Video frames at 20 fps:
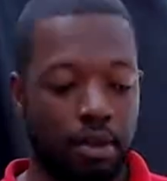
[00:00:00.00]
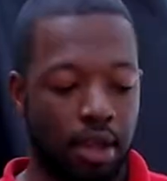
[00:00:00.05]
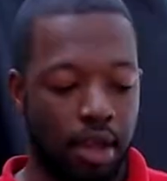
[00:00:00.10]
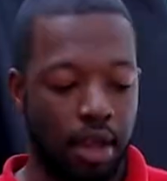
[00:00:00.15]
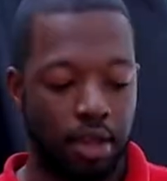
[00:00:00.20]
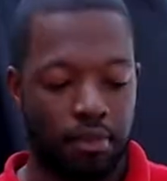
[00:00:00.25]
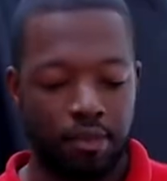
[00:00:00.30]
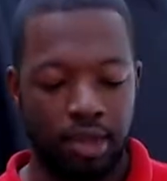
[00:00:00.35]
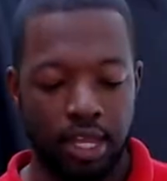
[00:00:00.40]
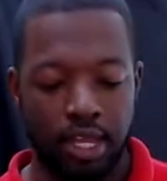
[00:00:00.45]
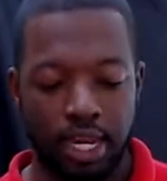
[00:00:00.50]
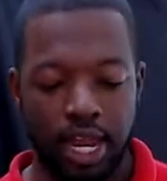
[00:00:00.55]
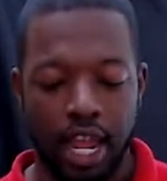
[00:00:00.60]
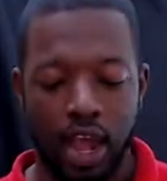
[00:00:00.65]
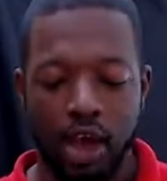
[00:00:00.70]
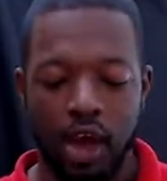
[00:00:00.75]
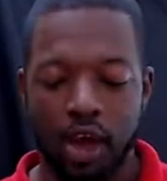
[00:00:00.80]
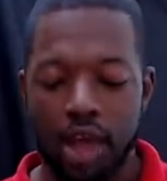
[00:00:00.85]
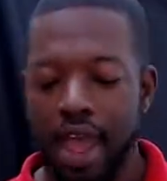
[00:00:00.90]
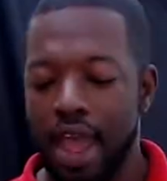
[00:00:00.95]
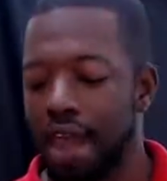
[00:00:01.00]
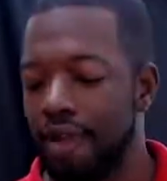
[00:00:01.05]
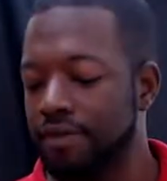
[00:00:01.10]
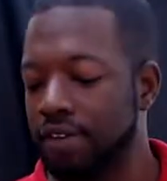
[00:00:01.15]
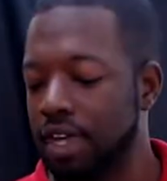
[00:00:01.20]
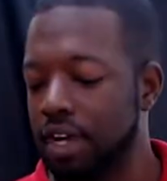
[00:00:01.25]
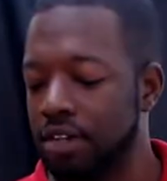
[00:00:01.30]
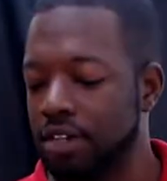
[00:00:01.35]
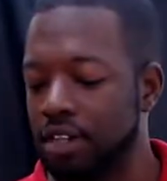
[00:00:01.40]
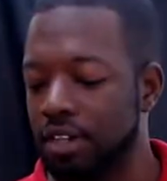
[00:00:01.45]
I mean, they all have
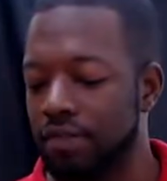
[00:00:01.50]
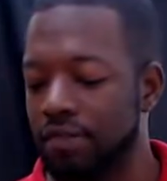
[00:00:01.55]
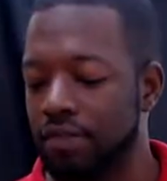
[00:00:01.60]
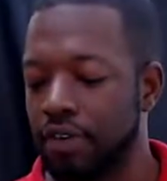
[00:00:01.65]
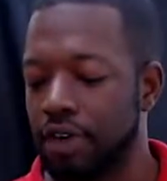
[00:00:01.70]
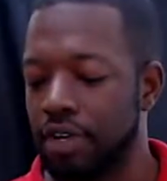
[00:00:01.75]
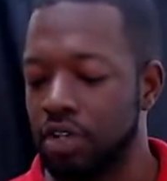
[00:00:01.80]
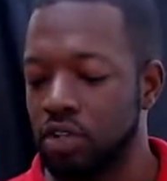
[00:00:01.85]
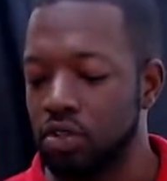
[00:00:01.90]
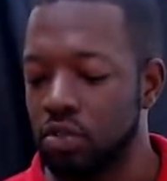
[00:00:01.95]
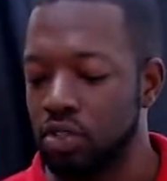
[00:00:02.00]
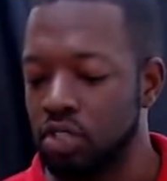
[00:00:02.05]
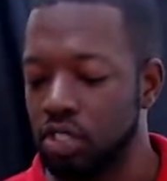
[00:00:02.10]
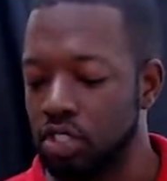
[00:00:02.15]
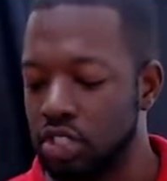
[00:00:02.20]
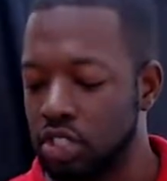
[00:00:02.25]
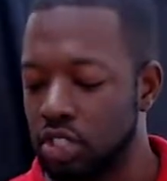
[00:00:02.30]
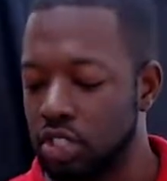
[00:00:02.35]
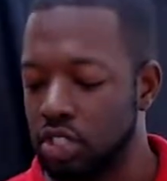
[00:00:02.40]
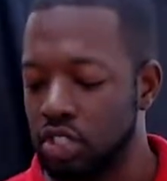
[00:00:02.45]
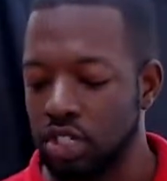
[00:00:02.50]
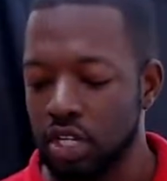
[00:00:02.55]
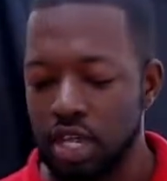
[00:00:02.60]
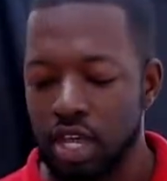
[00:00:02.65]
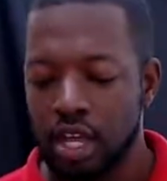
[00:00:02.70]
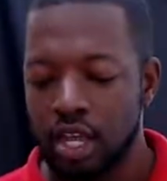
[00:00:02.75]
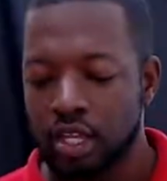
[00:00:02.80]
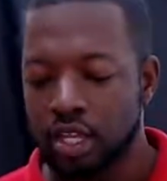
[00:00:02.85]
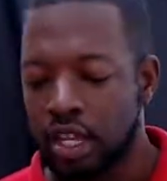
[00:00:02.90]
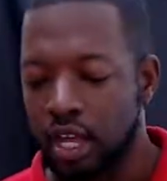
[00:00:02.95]
their different usages.
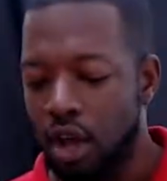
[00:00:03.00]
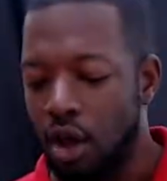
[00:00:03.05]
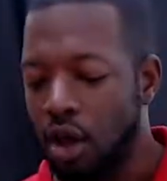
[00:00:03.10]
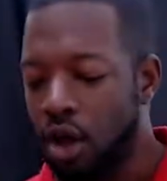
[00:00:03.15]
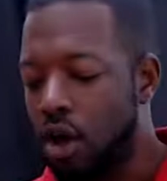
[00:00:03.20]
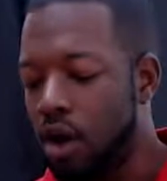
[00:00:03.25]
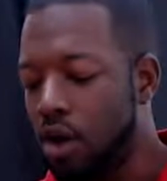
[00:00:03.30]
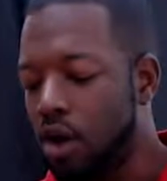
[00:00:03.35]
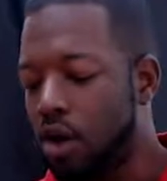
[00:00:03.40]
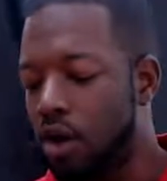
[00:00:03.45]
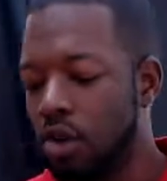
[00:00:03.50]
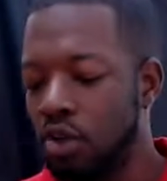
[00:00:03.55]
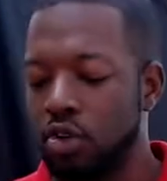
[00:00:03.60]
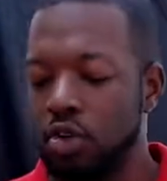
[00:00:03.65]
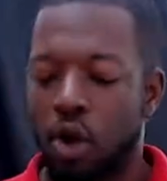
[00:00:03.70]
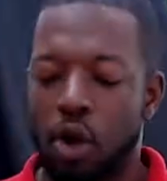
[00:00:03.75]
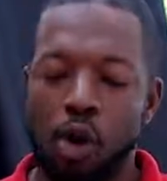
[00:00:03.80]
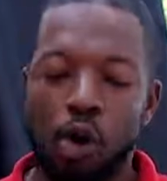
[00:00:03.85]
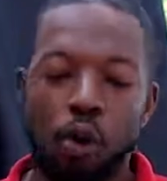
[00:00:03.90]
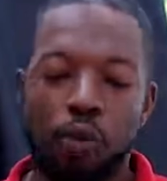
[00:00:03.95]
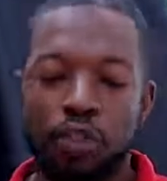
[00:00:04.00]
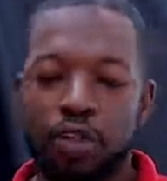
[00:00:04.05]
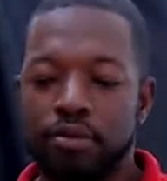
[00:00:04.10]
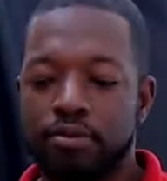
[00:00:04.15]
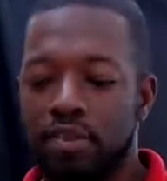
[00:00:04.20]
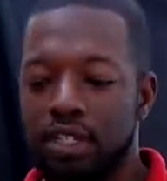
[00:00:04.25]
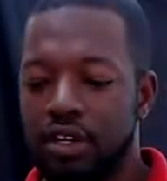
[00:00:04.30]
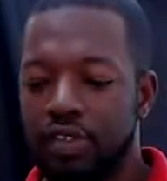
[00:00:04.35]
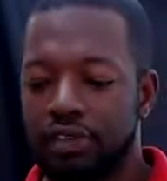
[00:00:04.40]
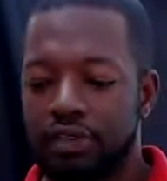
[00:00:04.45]
You hold them
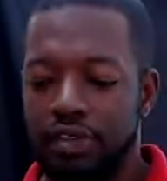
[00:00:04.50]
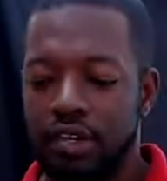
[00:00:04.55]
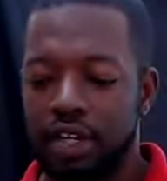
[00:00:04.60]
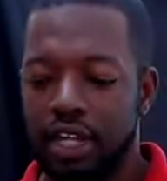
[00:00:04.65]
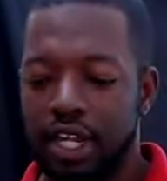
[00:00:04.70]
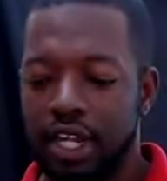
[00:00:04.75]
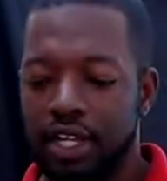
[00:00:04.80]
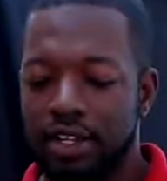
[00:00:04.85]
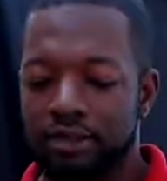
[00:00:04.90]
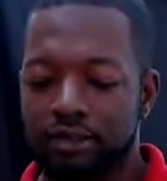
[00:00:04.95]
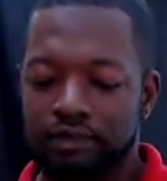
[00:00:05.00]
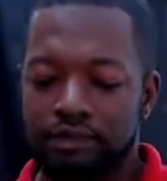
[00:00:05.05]
differently.